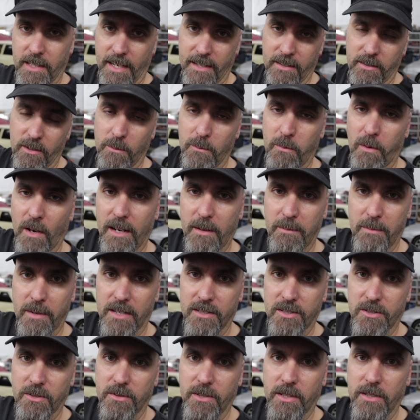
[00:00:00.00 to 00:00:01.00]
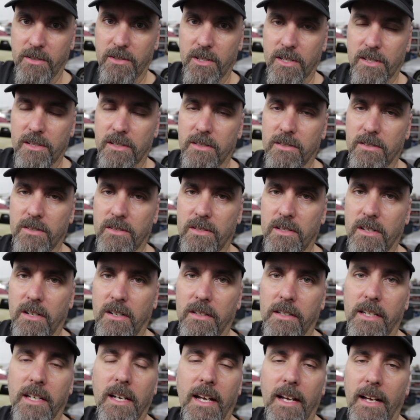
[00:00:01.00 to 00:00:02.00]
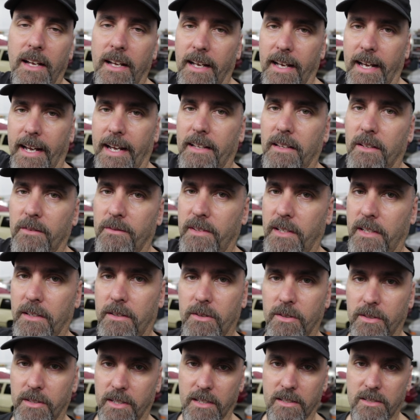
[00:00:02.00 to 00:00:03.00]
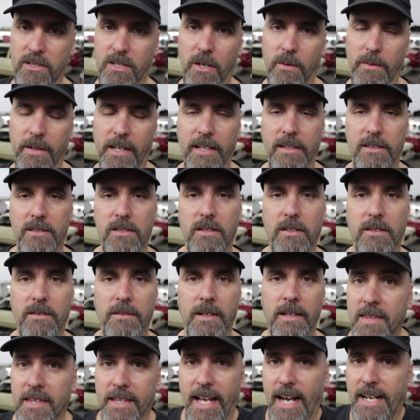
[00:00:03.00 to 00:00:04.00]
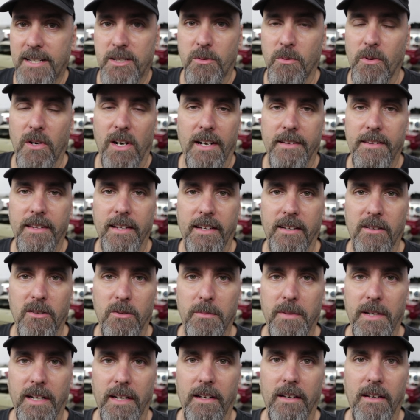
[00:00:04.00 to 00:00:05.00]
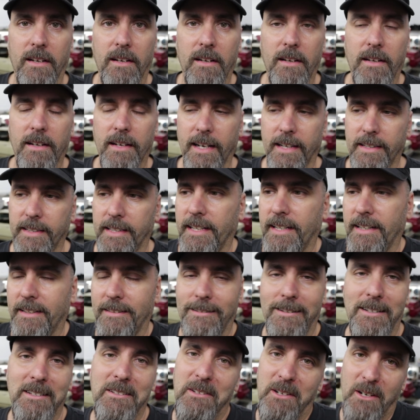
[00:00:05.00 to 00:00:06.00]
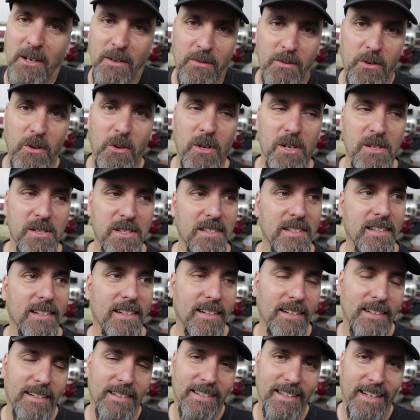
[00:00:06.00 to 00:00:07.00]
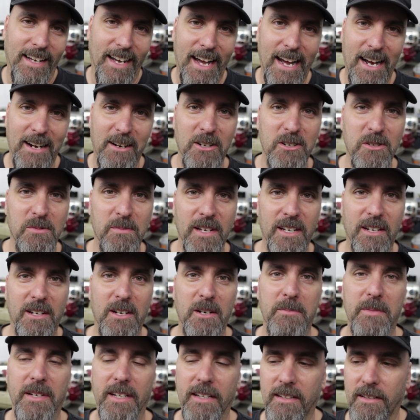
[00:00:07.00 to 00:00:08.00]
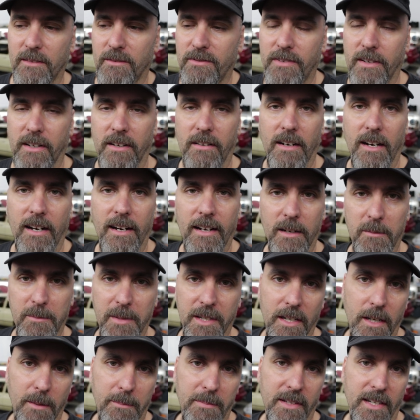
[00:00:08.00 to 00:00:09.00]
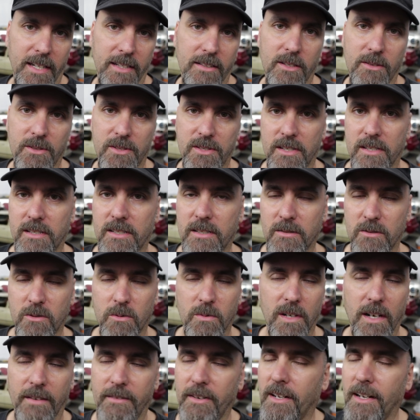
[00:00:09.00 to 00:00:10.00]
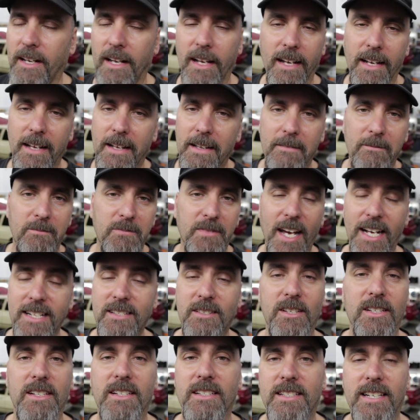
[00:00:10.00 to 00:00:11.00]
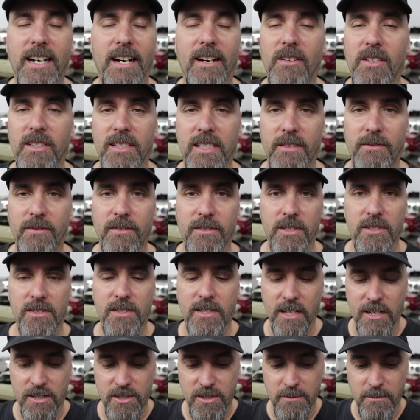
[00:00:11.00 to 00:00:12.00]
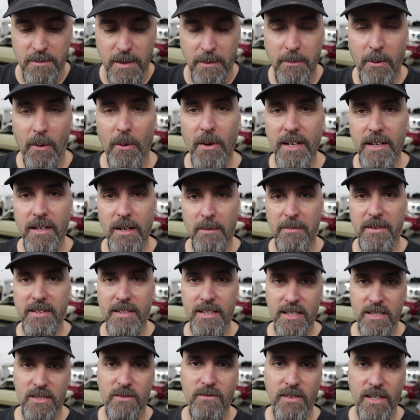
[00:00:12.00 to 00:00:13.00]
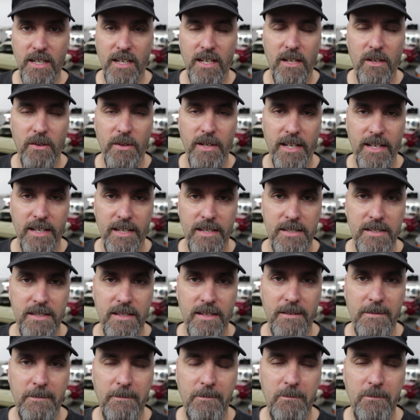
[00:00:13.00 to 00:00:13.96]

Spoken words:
that new brake module you just installed and the vehicle that it's going into. That's where I think it'll be. And then, of course, the hackers may come in and figure out how to manipulate those systems, whatever. That's an entirely different discussion. My point of this video is,